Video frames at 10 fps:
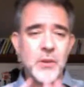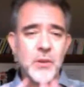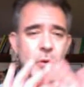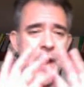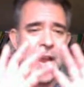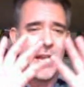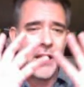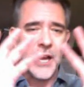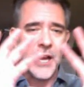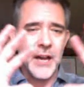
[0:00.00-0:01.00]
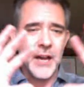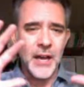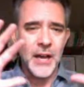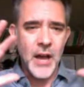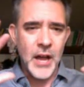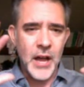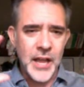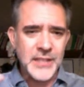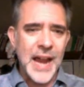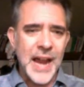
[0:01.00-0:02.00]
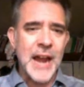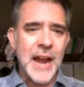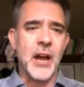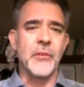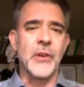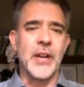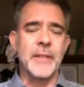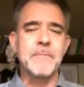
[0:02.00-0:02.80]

creating an entire covering.